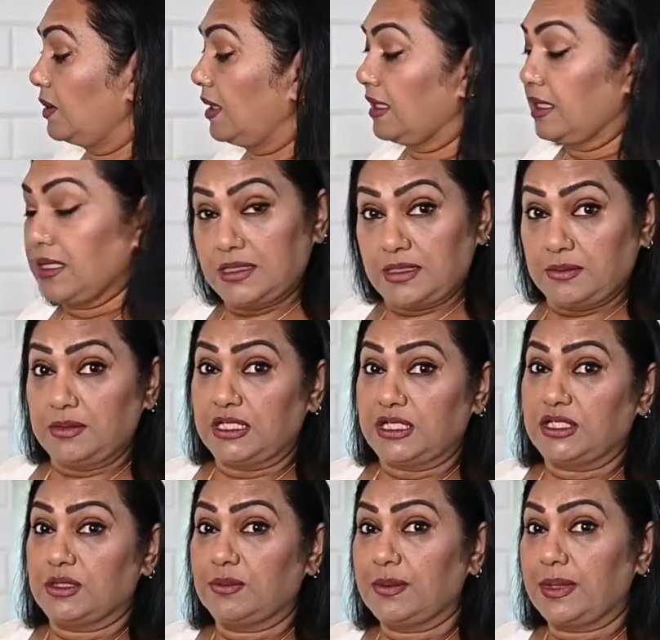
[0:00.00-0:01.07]
I got the
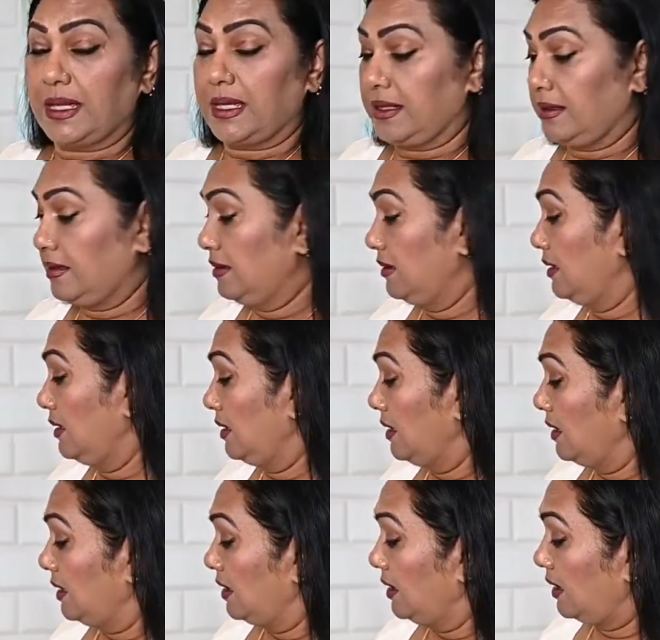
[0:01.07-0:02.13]
medium pan,
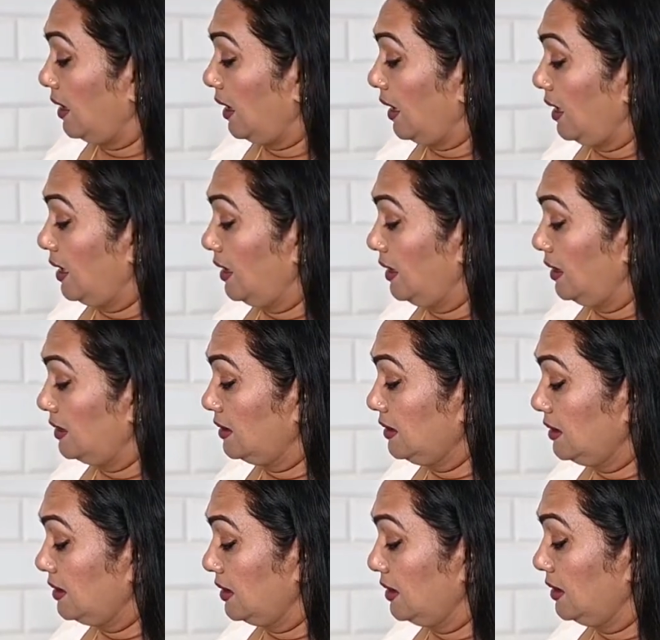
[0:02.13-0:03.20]

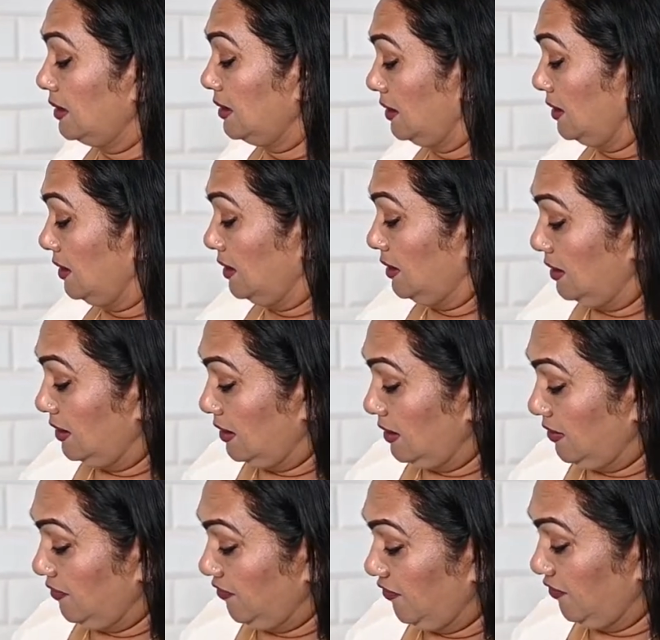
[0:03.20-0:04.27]
and
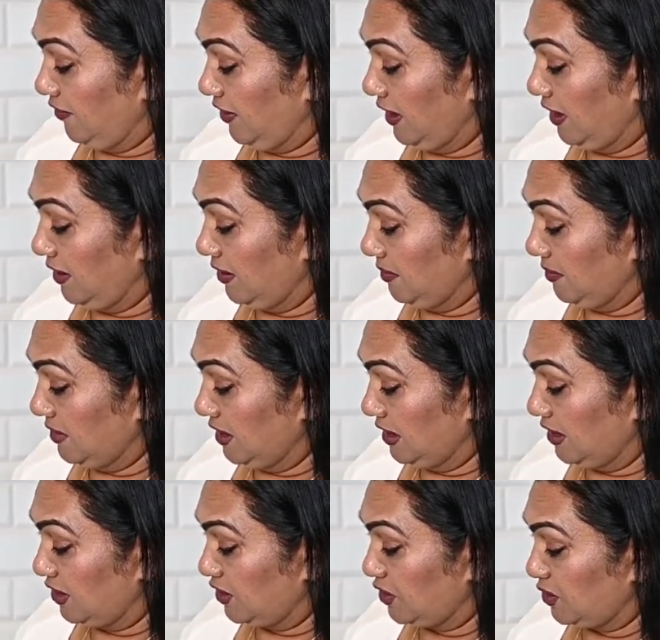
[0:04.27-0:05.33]
the flame
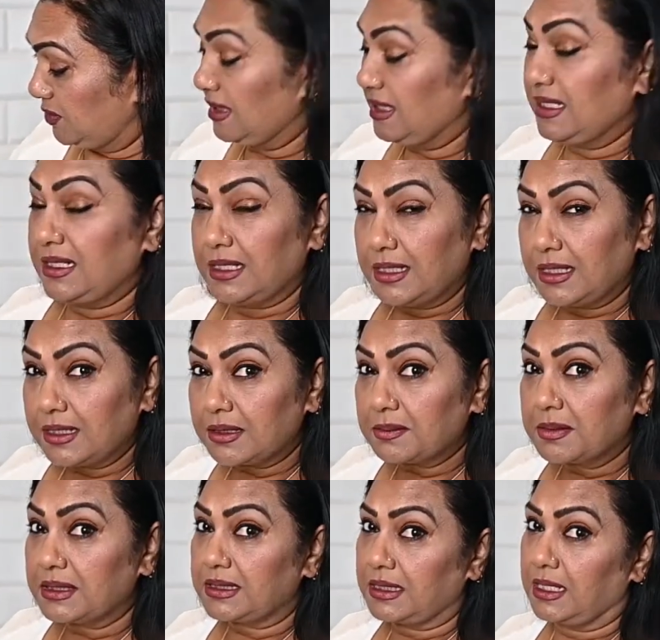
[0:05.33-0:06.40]
needs to be a little
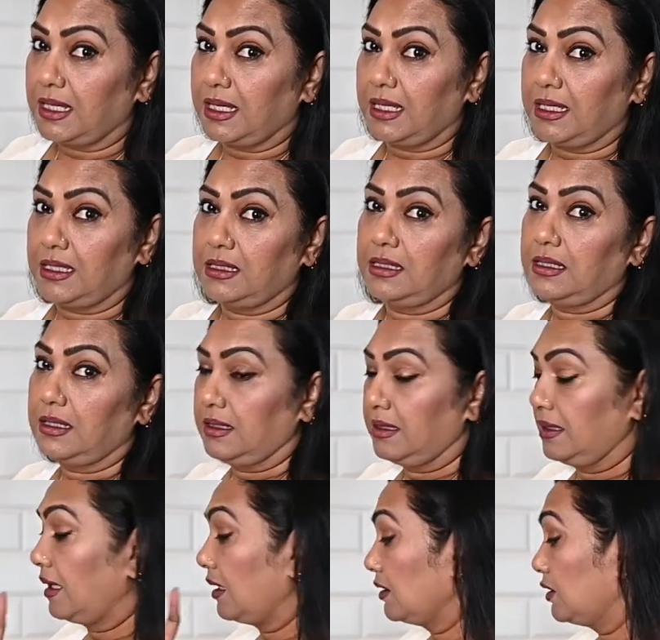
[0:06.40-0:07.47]
bit high,
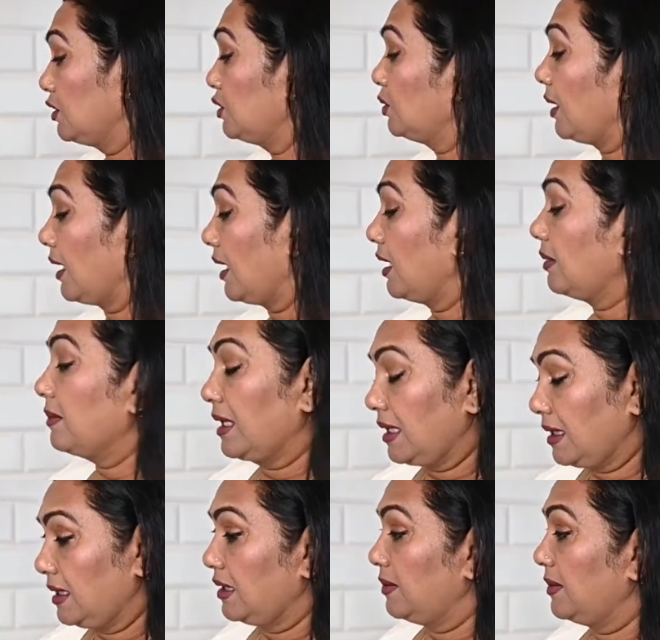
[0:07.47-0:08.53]
not too high, but
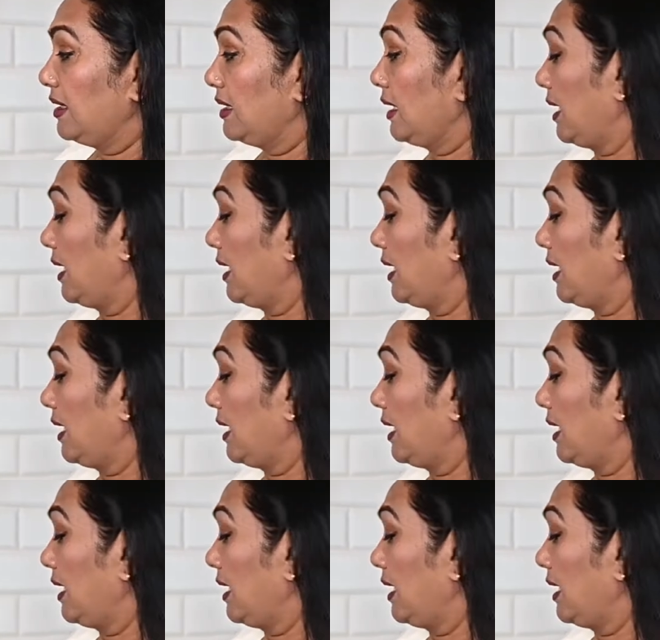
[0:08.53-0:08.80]
a little bit